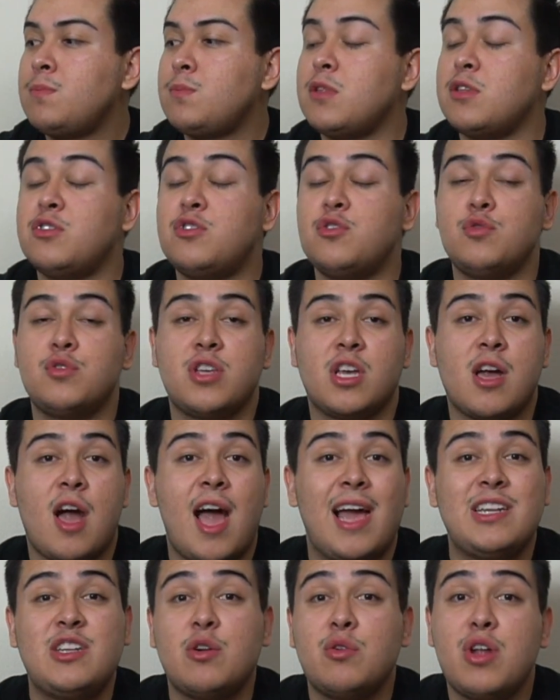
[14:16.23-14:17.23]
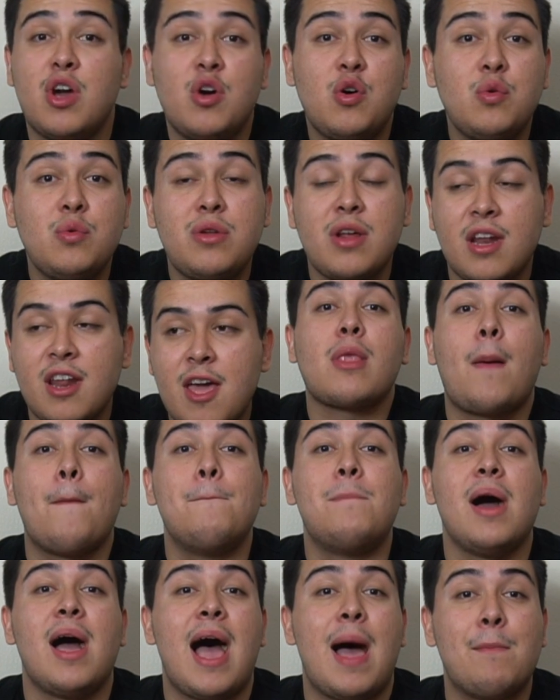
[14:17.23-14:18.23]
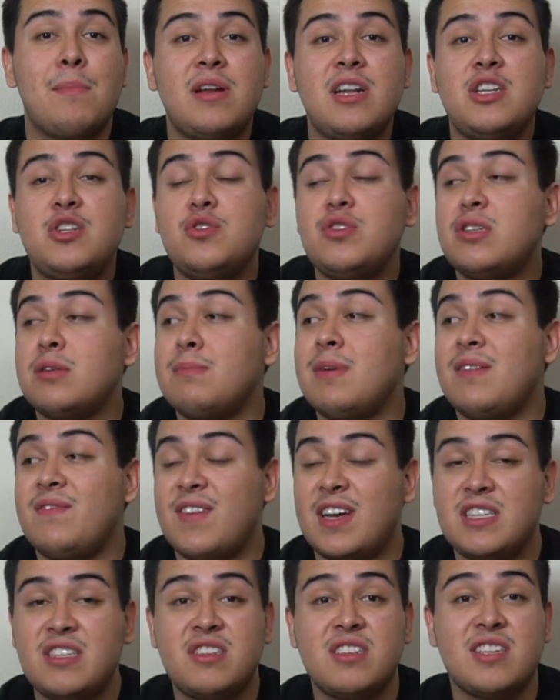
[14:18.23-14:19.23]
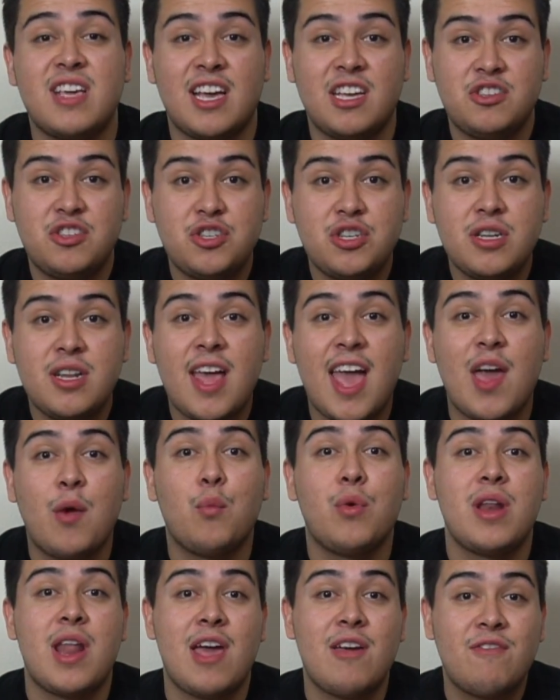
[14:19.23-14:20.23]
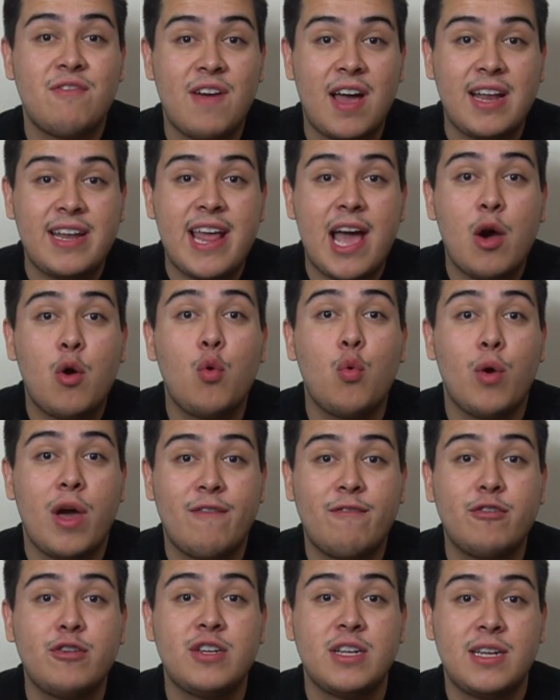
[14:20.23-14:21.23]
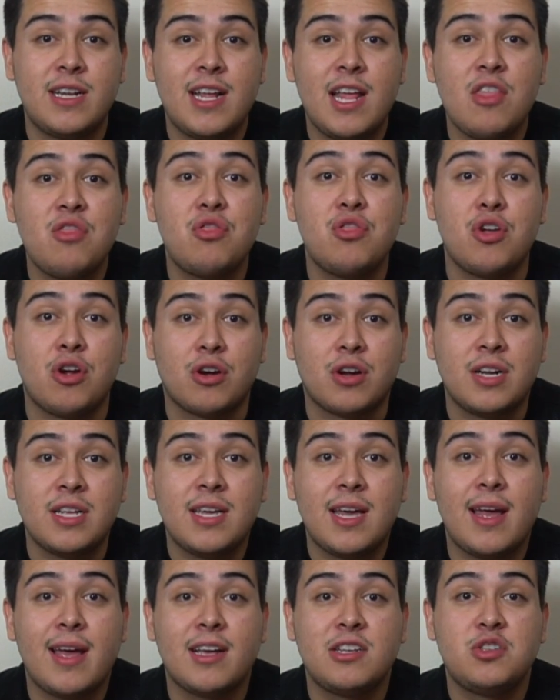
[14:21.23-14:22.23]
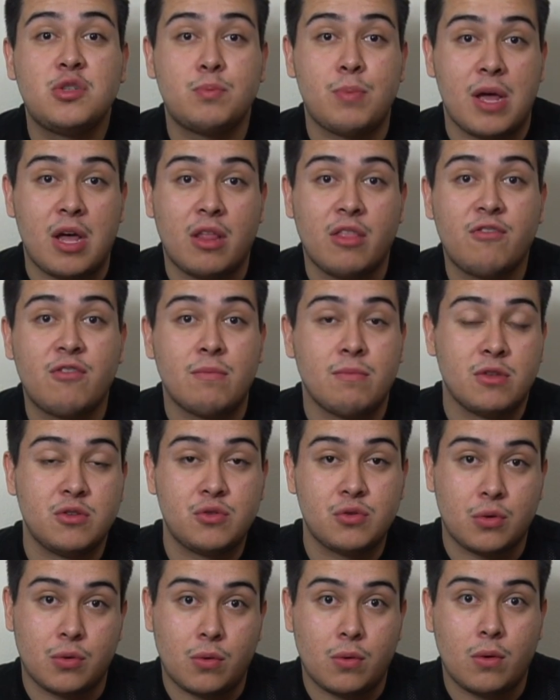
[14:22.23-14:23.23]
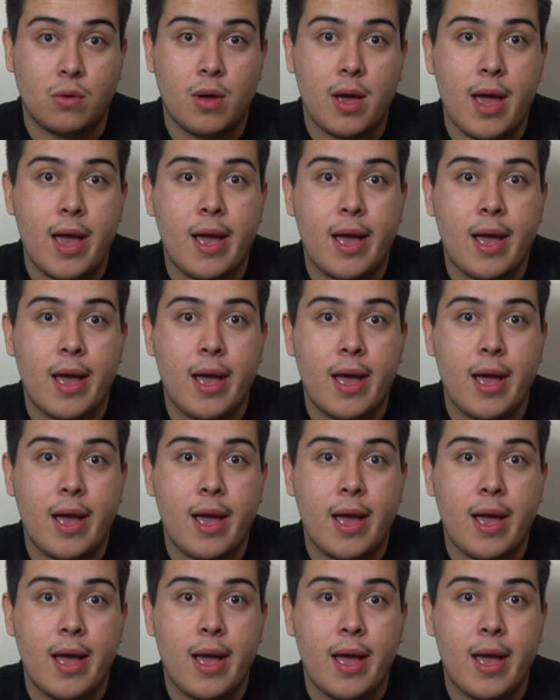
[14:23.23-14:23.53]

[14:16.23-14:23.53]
And she was like, I don't know who did it, but I'm gonna do some investigation, and when I find out whoever did it, they're gonna get expelled from the school,